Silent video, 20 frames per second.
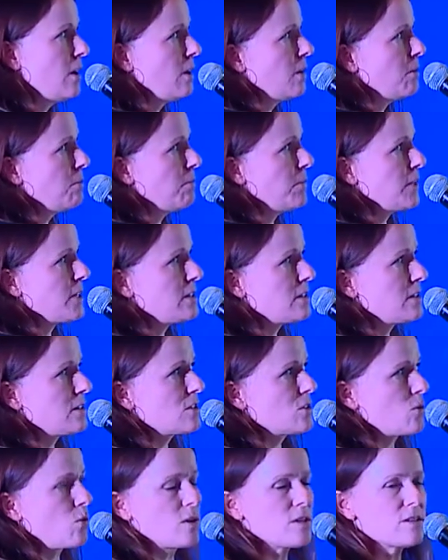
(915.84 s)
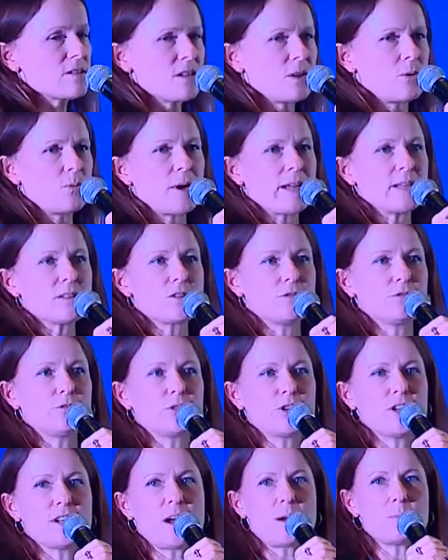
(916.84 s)
But it's also a way to
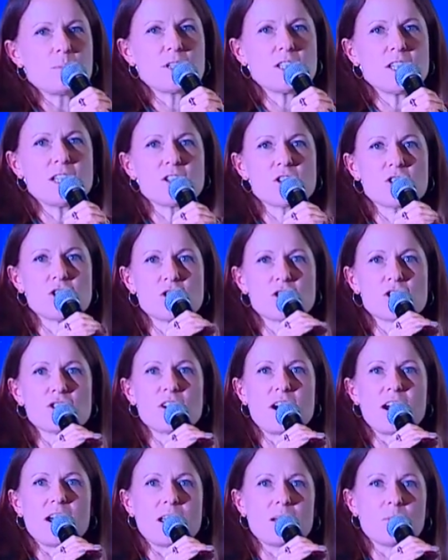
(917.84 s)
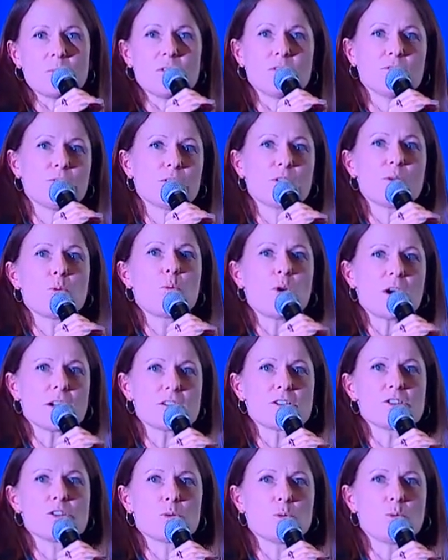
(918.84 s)
free up teacher time for the
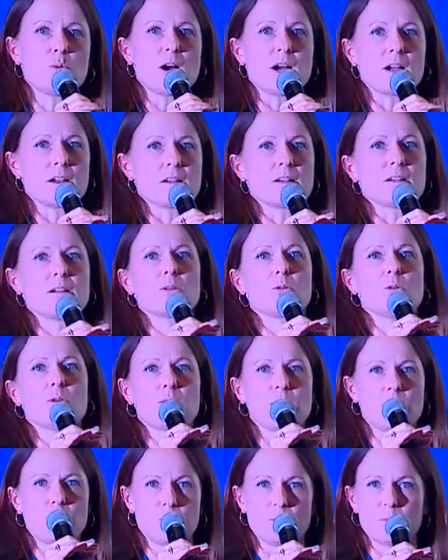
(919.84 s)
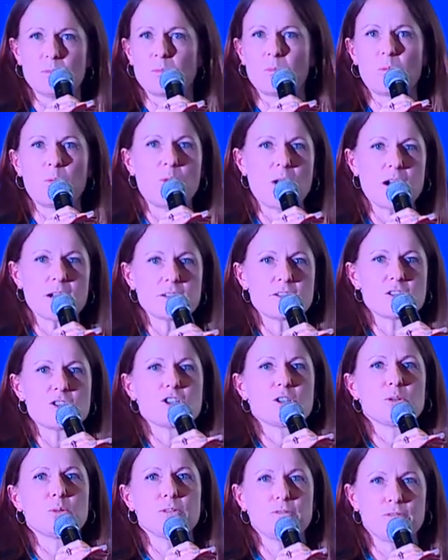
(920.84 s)
one-to-one or the
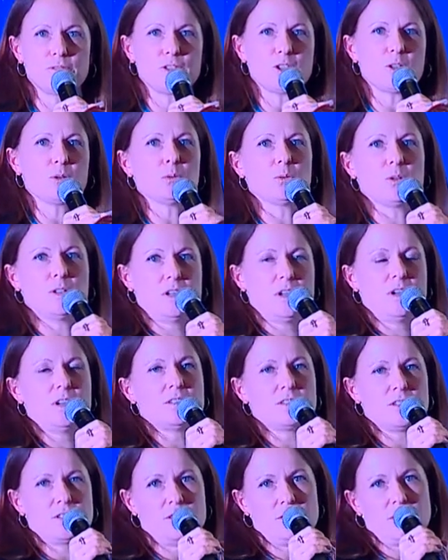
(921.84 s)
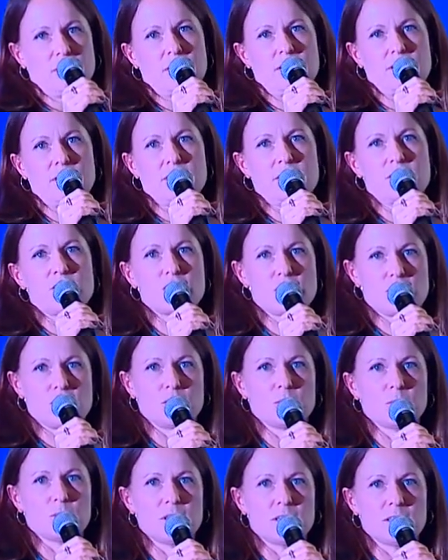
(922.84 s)
one-to-a-few
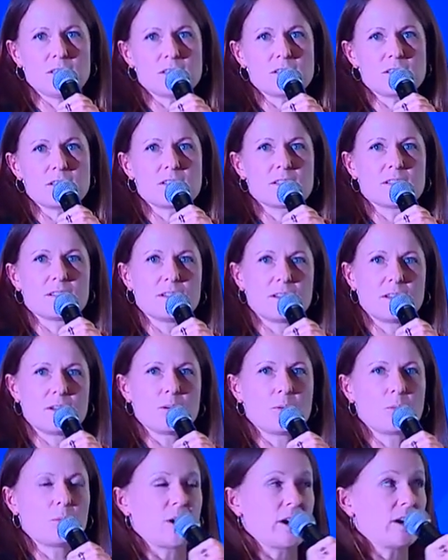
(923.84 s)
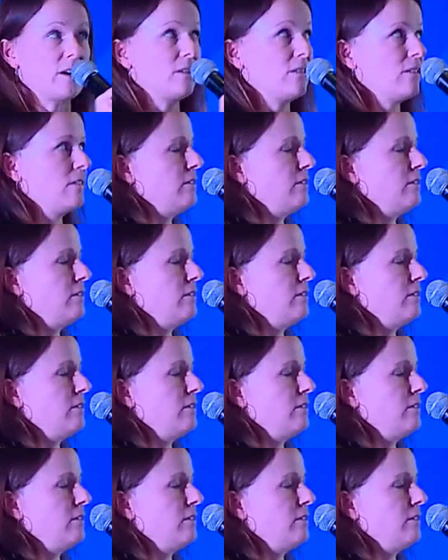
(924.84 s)
students where